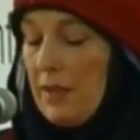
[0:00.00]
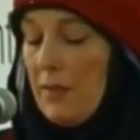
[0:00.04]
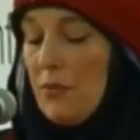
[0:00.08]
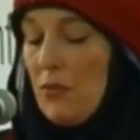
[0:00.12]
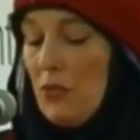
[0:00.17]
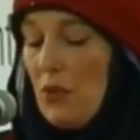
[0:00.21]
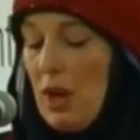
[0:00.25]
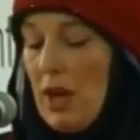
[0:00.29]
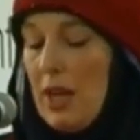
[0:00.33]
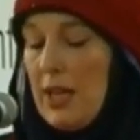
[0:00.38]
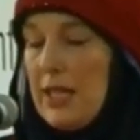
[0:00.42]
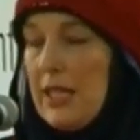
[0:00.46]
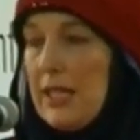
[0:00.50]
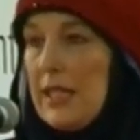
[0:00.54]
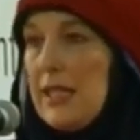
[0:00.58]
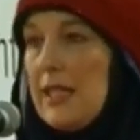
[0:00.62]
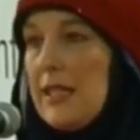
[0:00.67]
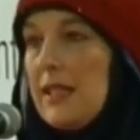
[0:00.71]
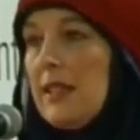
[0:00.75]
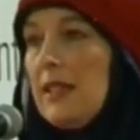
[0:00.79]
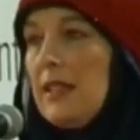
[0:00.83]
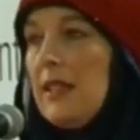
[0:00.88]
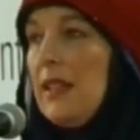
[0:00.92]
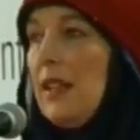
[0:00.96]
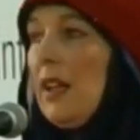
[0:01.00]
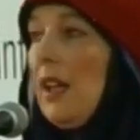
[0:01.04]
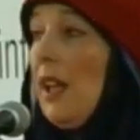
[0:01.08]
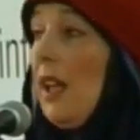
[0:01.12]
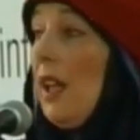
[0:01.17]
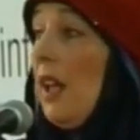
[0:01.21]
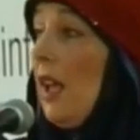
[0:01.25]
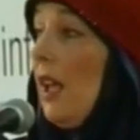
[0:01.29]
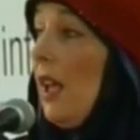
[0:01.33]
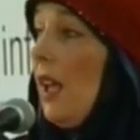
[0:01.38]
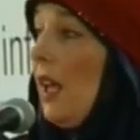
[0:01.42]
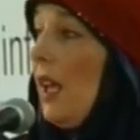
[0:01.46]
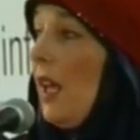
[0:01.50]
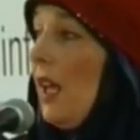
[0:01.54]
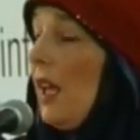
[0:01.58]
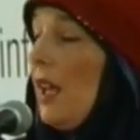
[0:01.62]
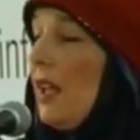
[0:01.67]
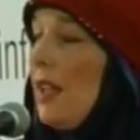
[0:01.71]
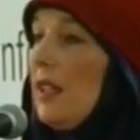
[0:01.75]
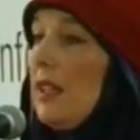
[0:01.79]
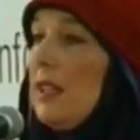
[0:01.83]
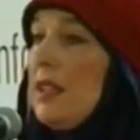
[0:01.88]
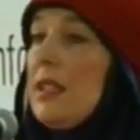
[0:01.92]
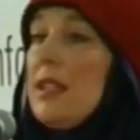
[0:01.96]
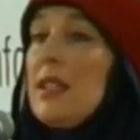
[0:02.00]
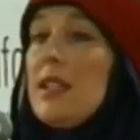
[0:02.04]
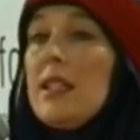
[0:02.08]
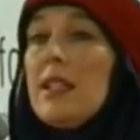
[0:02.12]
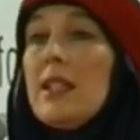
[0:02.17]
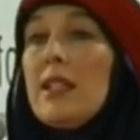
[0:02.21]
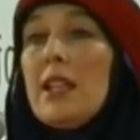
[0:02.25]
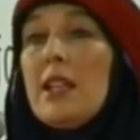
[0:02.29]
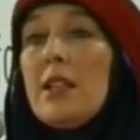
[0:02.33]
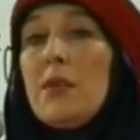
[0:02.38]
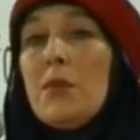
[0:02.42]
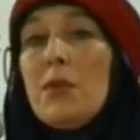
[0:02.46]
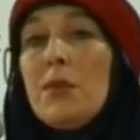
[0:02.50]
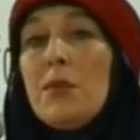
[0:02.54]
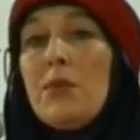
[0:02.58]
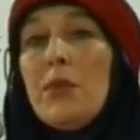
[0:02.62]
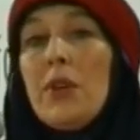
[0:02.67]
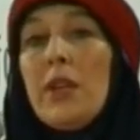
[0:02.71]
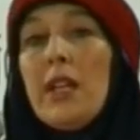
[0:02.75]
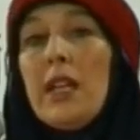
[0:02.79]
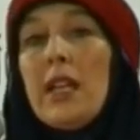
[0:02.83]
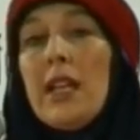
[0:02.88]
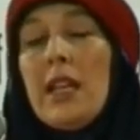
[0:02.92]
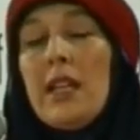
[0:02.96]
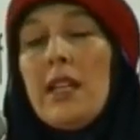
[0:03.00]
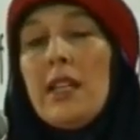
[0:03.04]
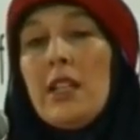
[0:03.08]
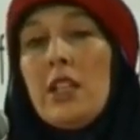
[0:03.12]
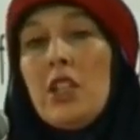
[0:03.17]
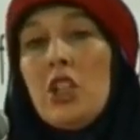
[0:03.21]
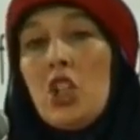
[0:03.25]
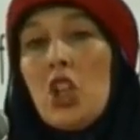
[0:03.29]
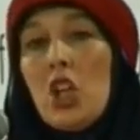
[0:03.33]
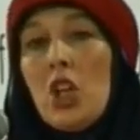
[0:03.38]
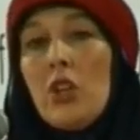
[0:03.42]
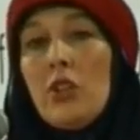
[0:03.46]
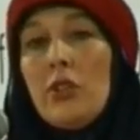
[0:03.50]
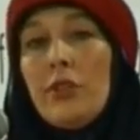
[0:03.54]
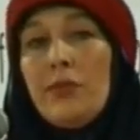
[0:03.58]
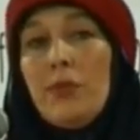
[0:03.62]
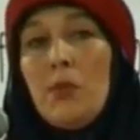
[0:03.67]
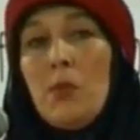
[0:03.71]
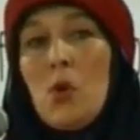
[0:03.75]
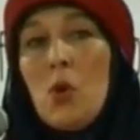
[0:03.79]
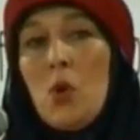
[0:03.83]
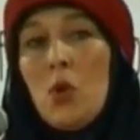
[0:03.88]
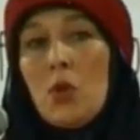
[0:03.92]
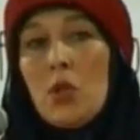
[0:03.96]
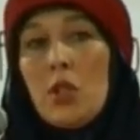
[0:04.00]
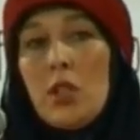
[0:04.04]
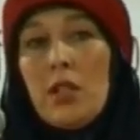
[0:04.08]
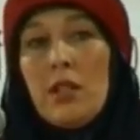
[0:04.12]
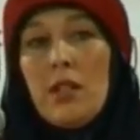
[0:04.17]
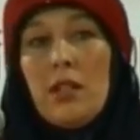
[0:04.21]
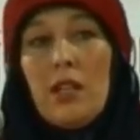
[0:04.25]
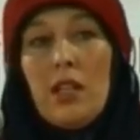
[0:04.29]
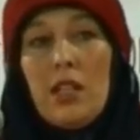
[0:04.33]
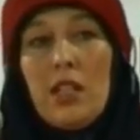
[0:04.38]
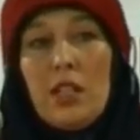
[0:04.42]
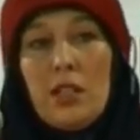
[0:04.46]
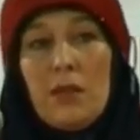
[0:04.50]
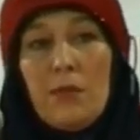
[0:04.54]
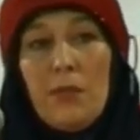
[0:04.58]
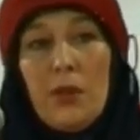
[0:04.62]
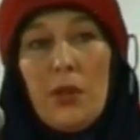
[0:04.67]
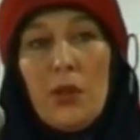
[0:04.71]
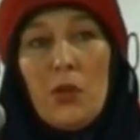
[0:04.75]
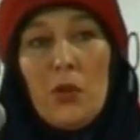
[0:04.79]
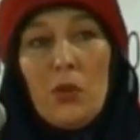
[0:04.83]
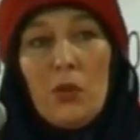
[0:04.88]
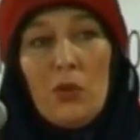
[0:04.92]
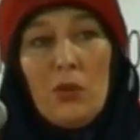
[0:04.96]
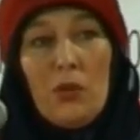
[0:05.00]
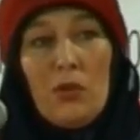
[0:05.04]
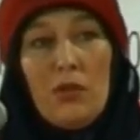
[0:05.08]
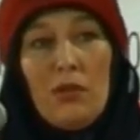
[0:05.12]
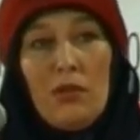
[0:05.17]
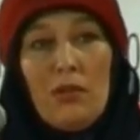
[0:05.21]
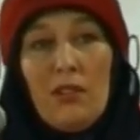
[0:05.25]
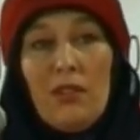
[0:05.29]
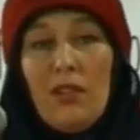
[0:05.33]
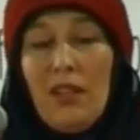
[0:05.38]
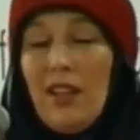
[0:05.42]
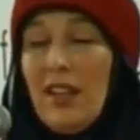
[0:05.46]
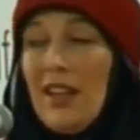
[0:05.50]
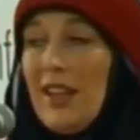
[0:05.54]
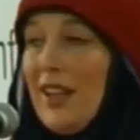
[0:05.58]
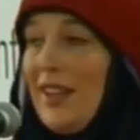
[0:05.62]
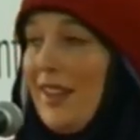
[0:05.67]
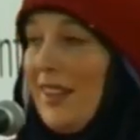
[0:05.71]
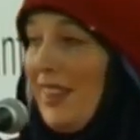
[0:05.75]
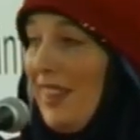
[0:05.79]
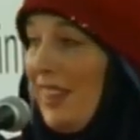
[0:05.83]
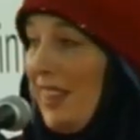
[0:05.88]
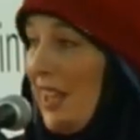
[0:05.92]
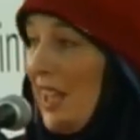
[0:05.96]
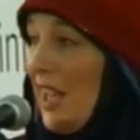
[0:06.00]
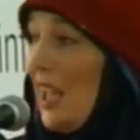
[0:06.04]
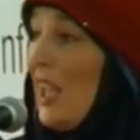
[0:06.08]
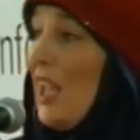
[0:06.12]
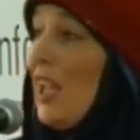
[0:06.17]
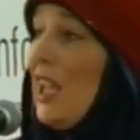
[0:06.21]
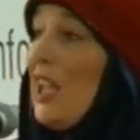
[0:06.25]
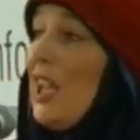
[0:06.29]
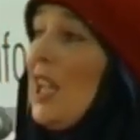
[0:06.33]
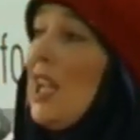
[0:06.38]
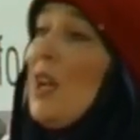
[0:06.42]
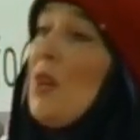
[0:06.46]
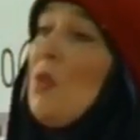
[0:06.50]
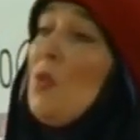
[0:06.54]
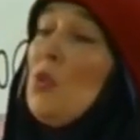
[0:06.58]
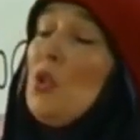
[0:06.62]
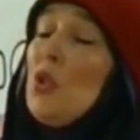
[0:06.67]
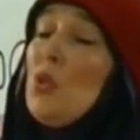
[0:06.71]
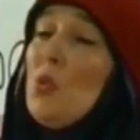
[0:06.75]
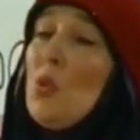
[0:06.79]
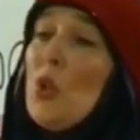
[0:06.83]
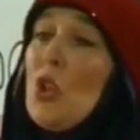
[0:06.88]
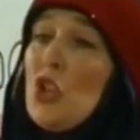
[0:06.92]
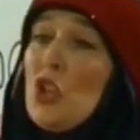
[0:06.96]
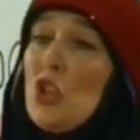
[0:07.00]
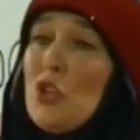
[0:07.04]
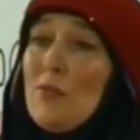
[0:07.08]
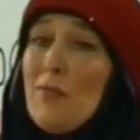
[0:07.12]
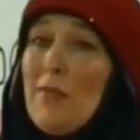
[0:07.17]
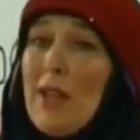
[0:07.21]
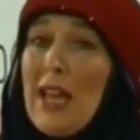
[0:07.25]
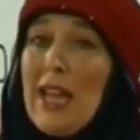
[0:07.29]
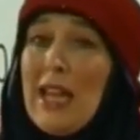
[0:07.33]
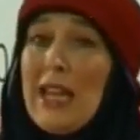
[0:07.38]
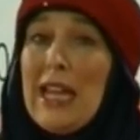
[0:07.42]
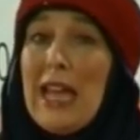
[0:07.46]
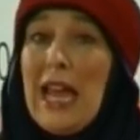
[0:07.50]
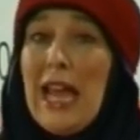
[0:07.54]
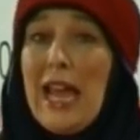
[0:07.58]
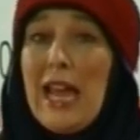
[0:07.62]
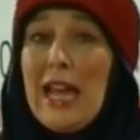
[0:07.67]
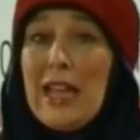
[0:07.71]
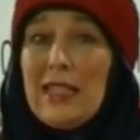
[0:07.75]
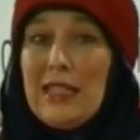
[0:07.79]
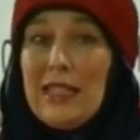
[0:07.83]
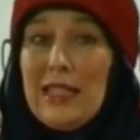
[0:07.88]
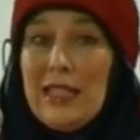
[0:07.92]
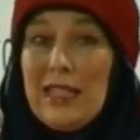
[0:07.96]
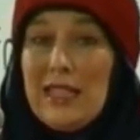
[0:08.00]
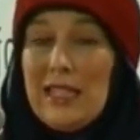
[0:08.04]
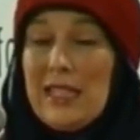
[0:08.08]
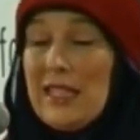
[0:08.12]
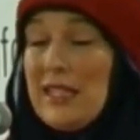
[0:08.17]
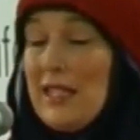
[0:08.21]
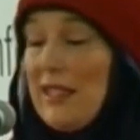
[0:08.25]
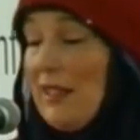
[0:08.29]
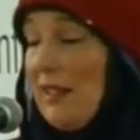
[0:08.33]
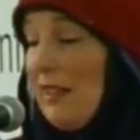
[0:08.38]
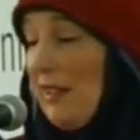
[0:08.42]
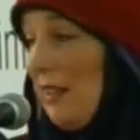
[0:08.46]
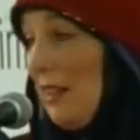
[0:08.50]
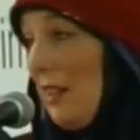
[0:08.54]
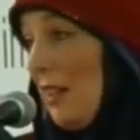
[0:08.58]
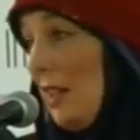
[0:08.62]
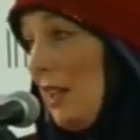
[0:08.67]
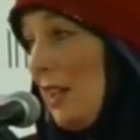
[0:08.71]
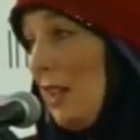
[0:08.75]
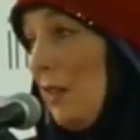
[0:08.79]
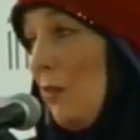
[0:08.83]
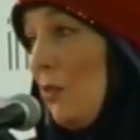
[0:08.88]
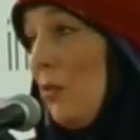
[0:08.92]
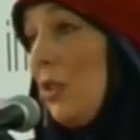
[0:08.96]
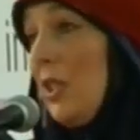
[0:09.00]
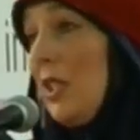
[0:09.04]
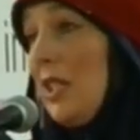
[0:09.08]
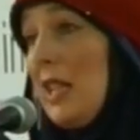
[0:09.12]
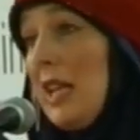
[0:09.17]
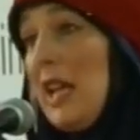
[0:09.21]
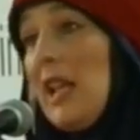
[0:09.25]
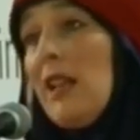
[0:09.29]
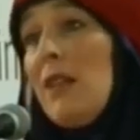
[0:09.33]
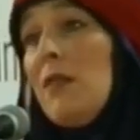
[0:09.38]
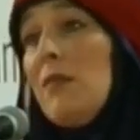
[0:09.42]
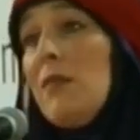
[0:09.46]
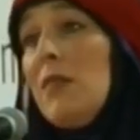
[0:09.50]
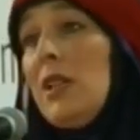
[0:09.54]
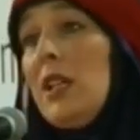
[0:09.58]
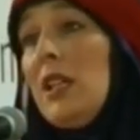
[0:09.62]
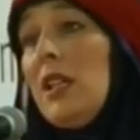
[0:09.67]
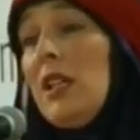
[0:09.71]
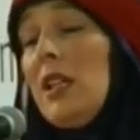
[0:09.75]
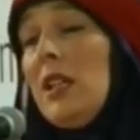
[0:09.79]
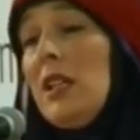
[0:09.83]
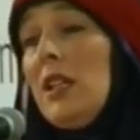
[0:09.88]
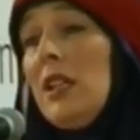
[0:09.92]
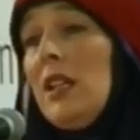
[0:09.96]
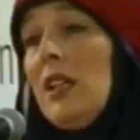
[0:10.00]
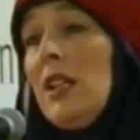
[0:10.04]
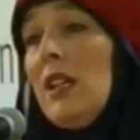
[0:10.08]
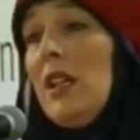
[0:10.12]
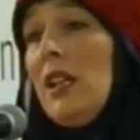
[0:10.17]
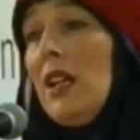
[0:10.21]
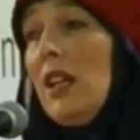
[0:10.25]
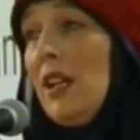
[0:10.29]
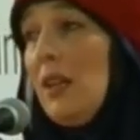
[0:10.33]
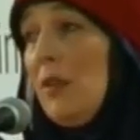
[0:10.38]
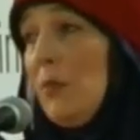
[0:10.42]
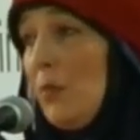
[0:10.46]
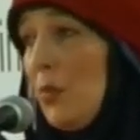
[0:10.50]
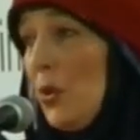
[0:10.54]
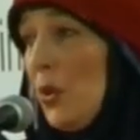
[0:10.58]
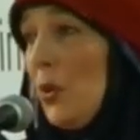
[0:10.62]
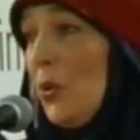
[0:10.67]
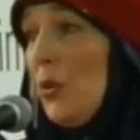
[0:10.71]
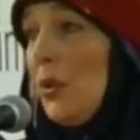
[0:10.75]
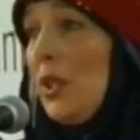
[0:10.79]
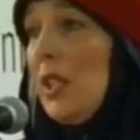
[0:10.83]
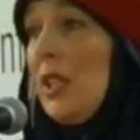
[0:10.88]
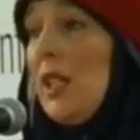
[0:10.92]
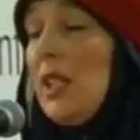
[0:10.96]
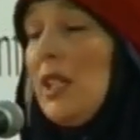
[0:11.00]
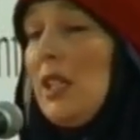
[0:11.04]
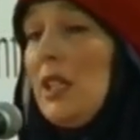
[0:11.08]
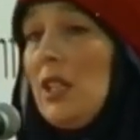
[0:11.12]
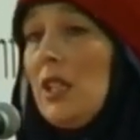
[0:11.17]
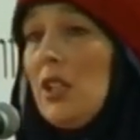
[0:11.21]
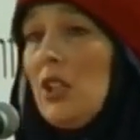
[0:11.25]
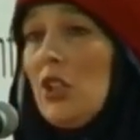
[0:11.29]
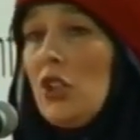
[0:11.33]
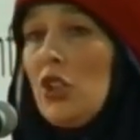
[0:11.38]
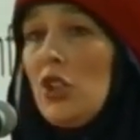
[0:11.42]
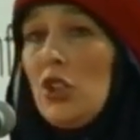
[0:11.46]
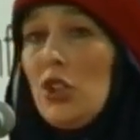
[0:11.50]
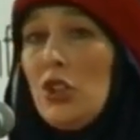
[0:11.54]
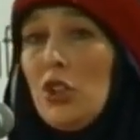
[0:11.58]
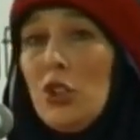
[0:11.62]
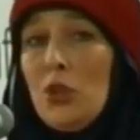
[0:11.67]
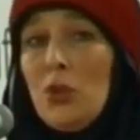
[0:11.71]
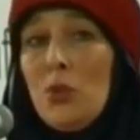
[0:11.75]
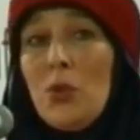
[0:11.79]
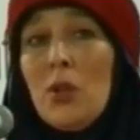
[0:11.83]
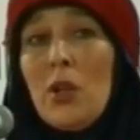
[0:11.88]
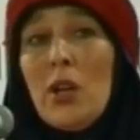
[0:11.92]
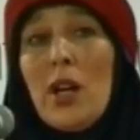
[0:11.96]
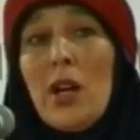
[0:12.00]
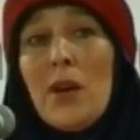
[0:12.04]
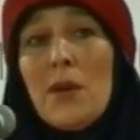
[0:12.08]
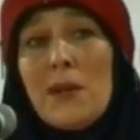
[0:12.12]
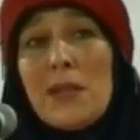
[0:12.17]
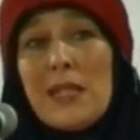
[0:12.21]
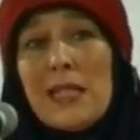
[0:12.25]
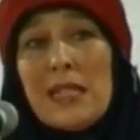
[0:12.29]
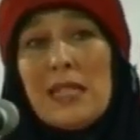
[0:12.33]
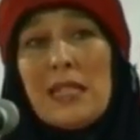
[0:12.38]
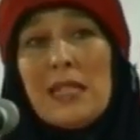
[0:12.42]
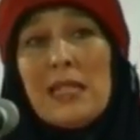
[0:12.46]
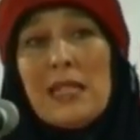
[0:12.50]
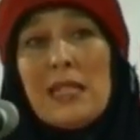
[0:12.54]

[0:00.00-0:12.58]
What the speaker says: some rice, and they would bring in a jug of water and a bowl, and they would wash my hands, and they would tell me in broken English, you are our